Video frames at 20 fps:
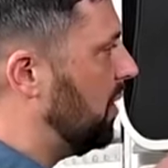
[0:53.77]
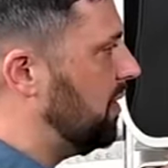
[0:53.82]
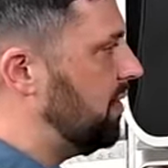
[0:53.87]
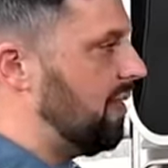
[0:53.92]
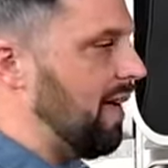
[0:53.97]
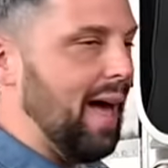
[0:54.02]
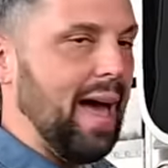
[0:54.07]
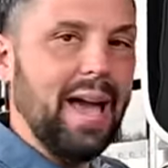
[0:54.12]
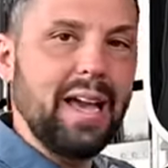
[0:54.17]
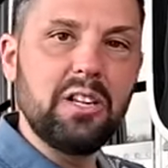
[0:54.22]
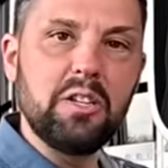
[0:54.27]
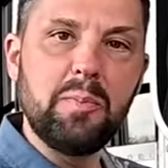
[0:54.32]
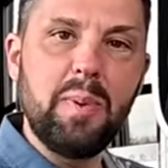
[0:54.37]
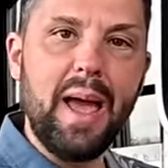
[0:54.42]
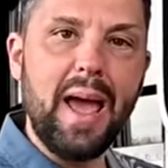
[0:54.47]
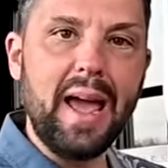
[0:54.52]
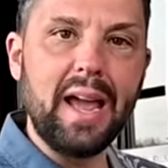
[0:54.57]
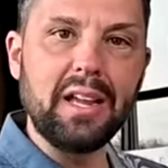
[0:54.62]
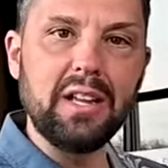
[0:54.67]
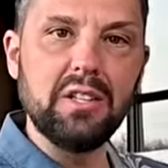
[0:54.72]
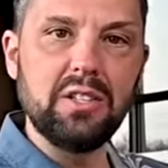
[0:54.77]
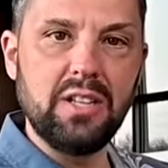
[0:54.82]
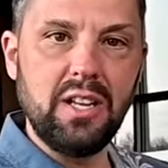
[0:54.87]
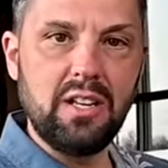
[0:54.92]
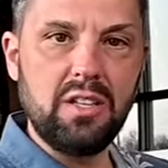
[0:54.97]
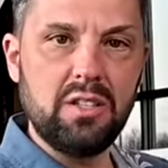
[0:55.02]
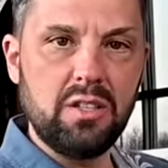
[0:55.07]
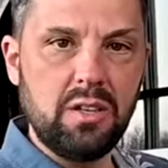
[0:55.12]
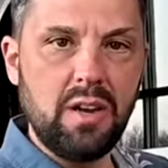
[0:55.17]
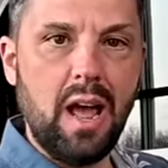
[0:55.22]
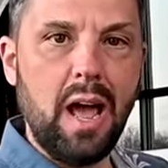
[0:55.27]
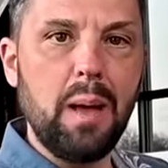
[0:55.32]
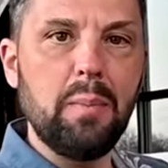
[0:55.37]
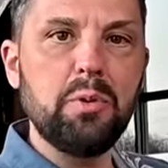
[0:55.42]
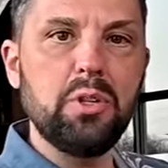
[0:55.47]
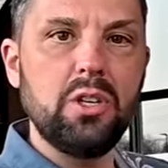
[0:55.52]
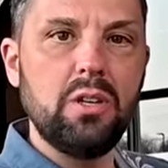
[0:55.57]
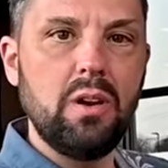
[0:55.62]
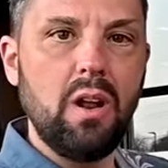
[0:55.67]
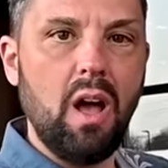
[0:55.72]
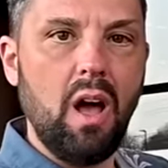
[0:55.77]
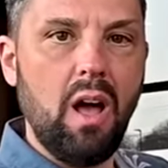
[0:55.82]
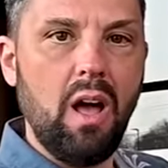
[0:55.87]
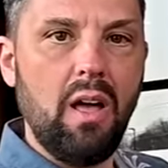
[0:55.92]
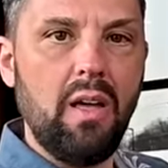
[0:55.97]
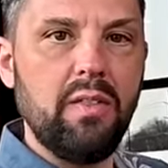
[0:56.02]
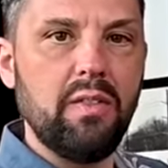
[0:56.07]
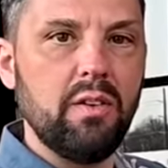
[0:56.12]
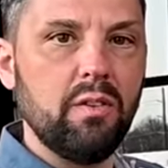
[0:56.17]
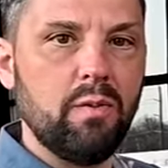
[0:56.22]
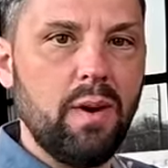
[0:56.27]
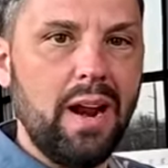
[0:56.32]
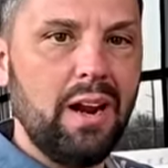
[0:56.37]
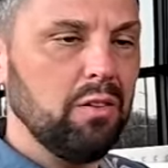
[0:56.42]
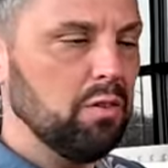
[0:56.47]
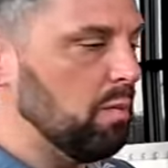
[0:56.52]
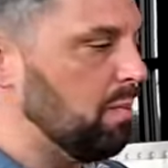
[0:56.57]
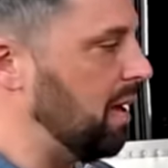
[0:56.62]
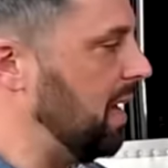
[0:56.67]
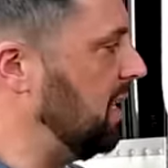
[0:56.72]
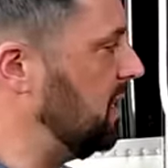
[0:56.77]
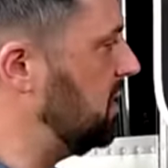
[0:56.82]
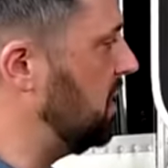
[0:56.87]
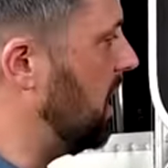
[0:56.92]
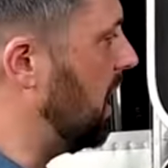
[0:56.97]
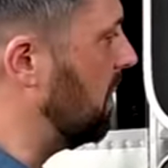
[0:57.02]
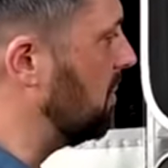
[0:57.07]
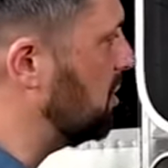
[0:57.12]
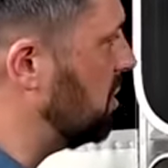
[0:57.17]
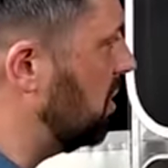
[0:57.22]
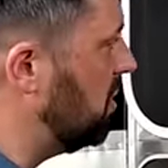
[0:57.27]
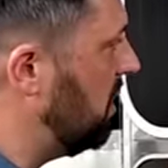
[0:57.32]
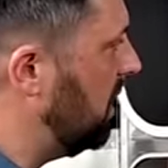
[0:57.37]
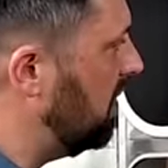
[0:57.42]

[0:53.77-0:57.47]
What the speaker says: with the X package that is an option on the regular Basecamp. So you